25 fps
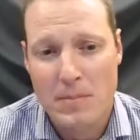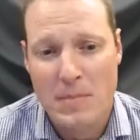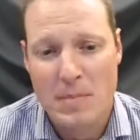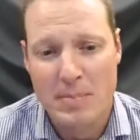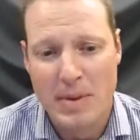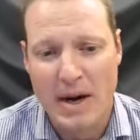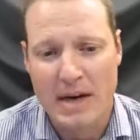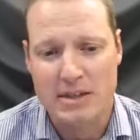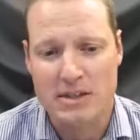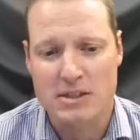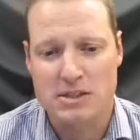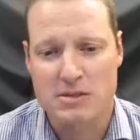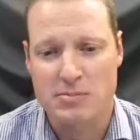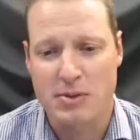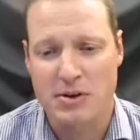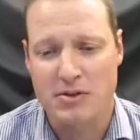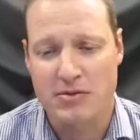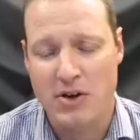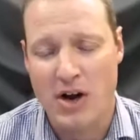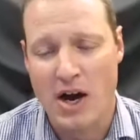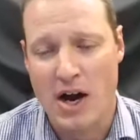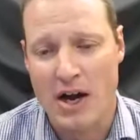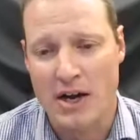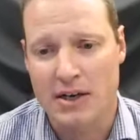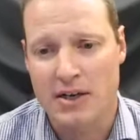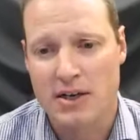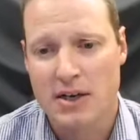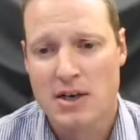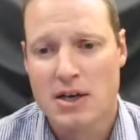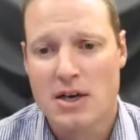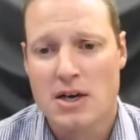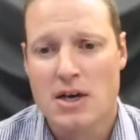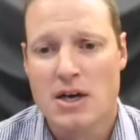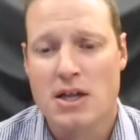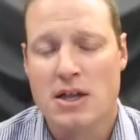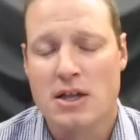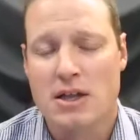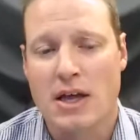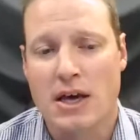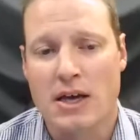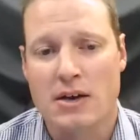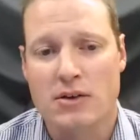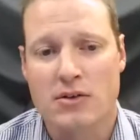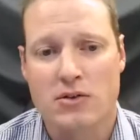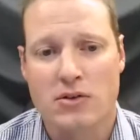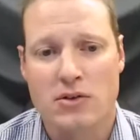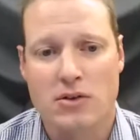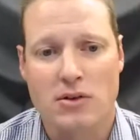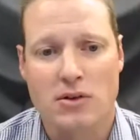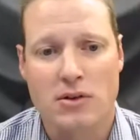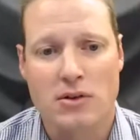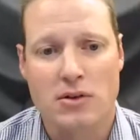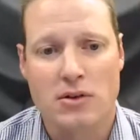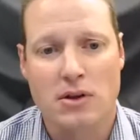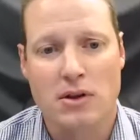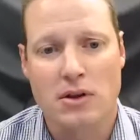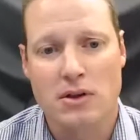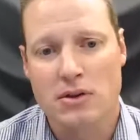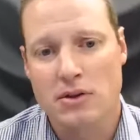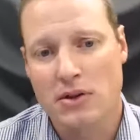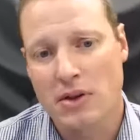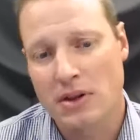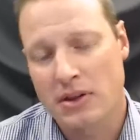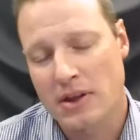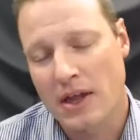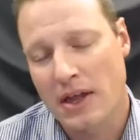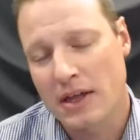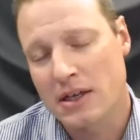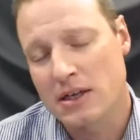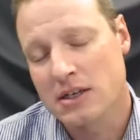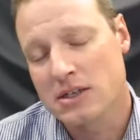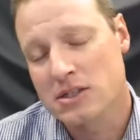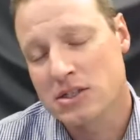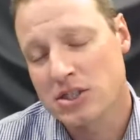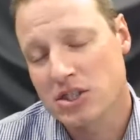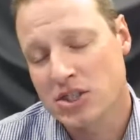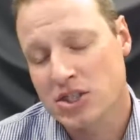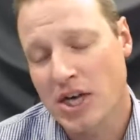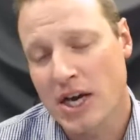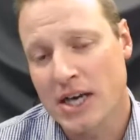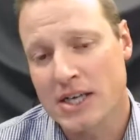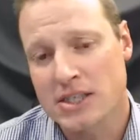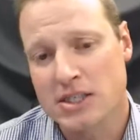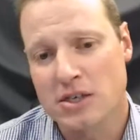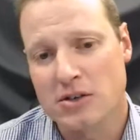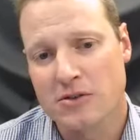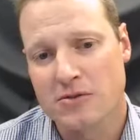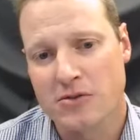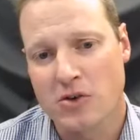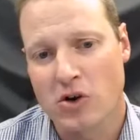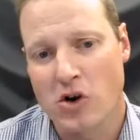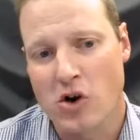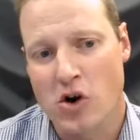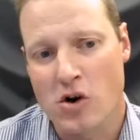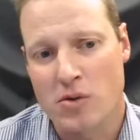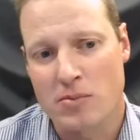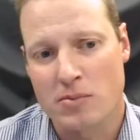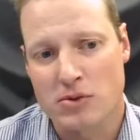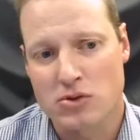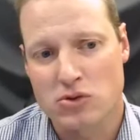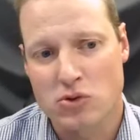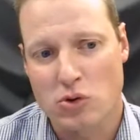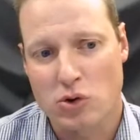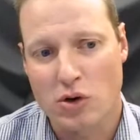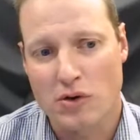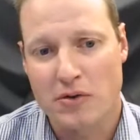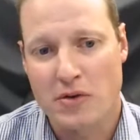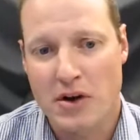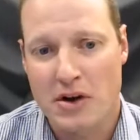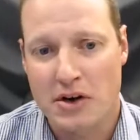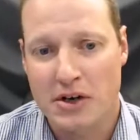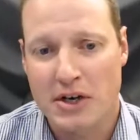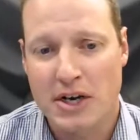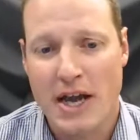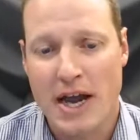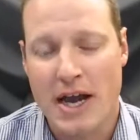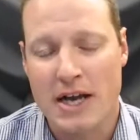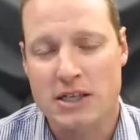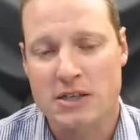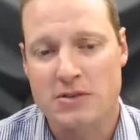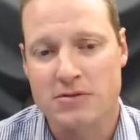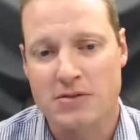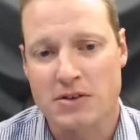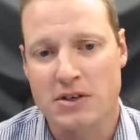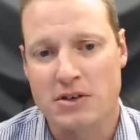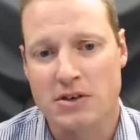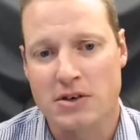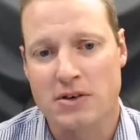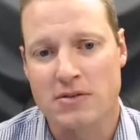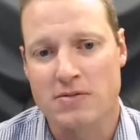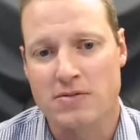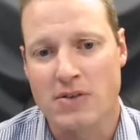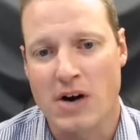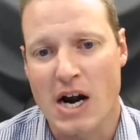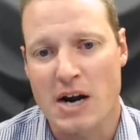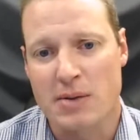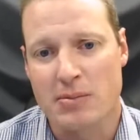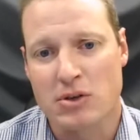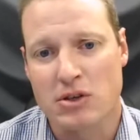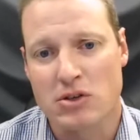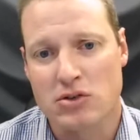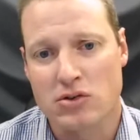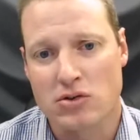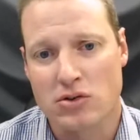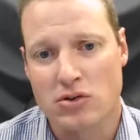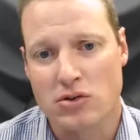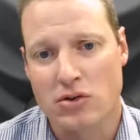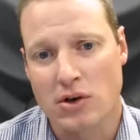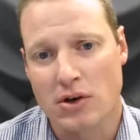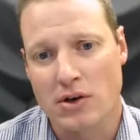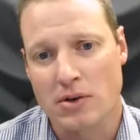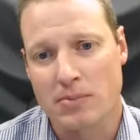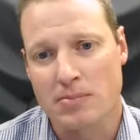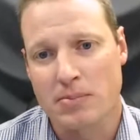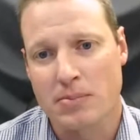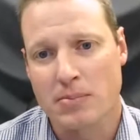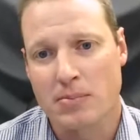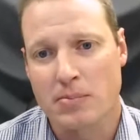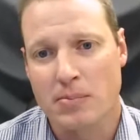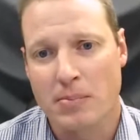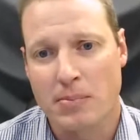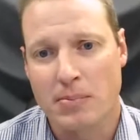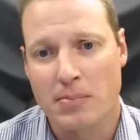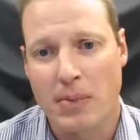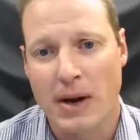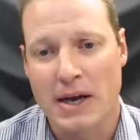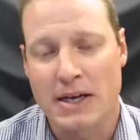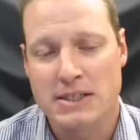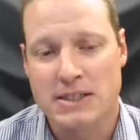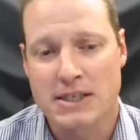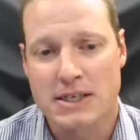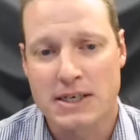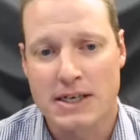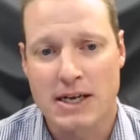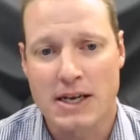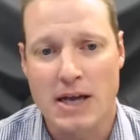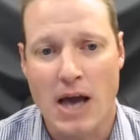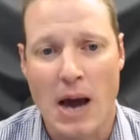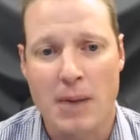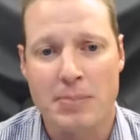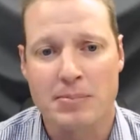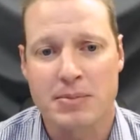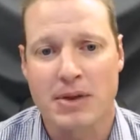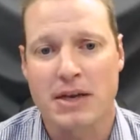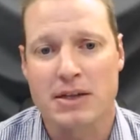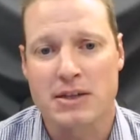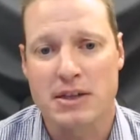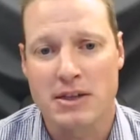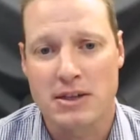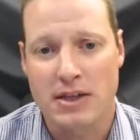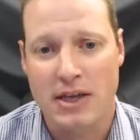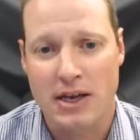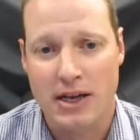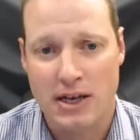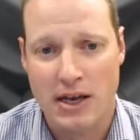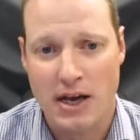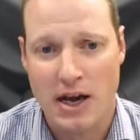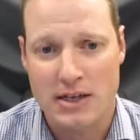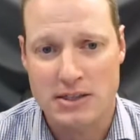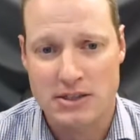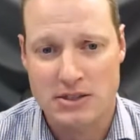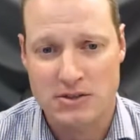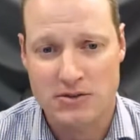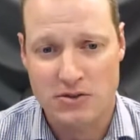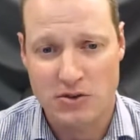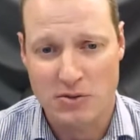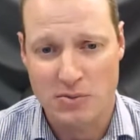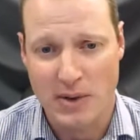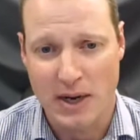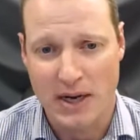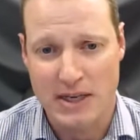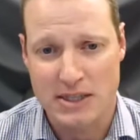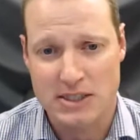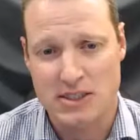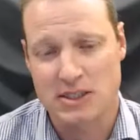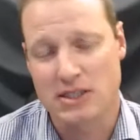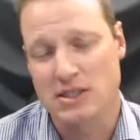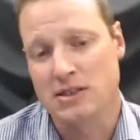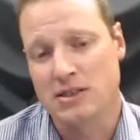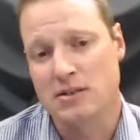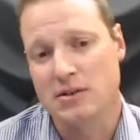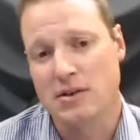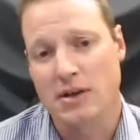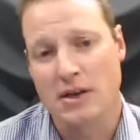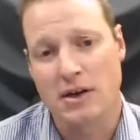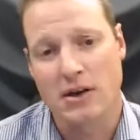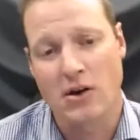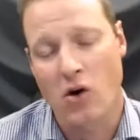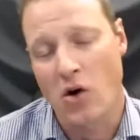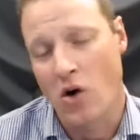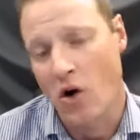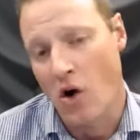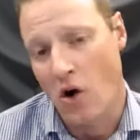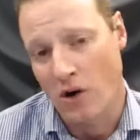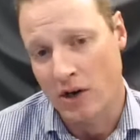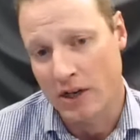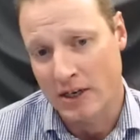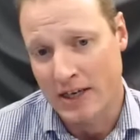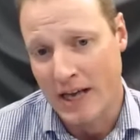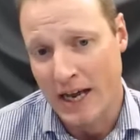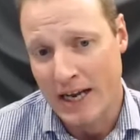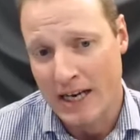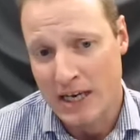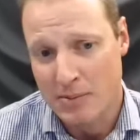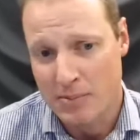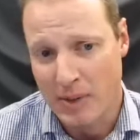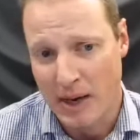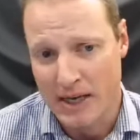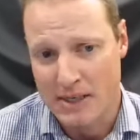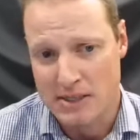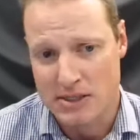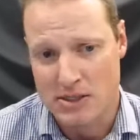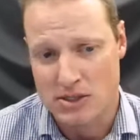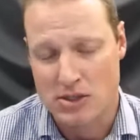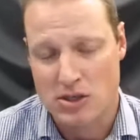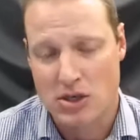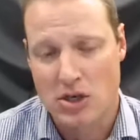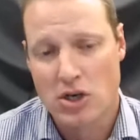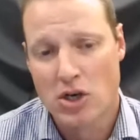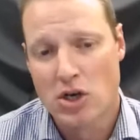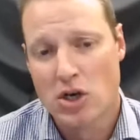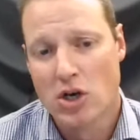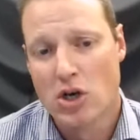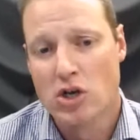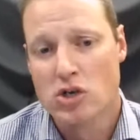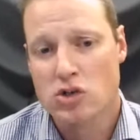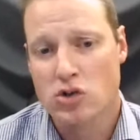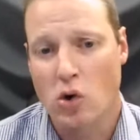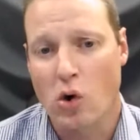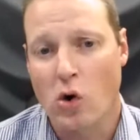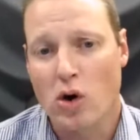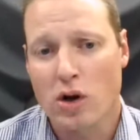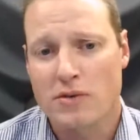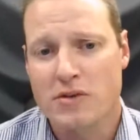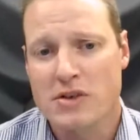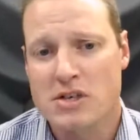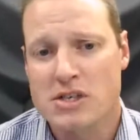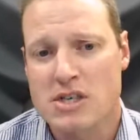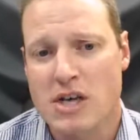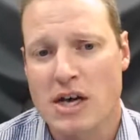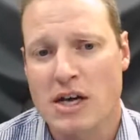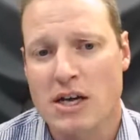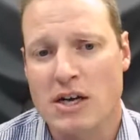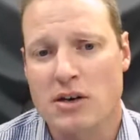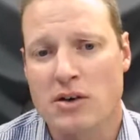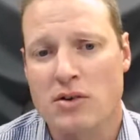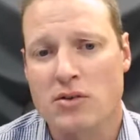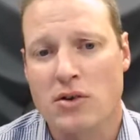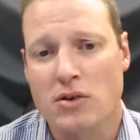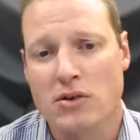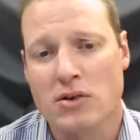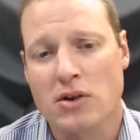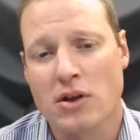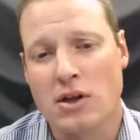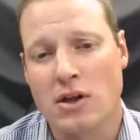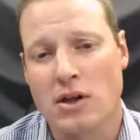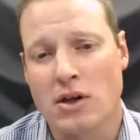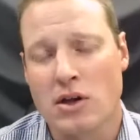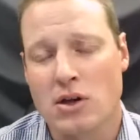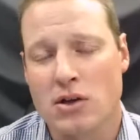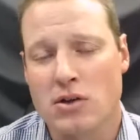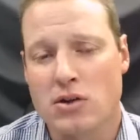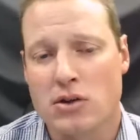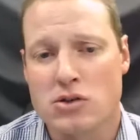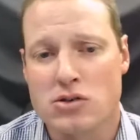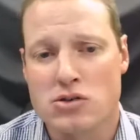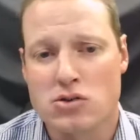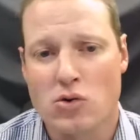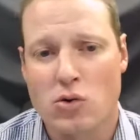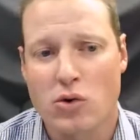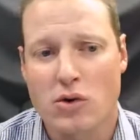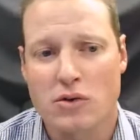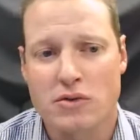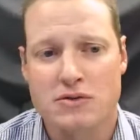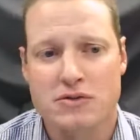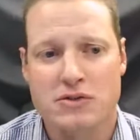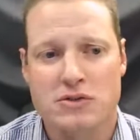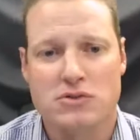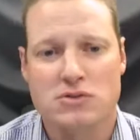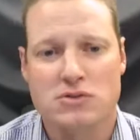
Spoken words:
practice provide. That it's changing from sort of a reactive environment to basically updating their clients' information on a daily basis. So all of a sudden, the sort of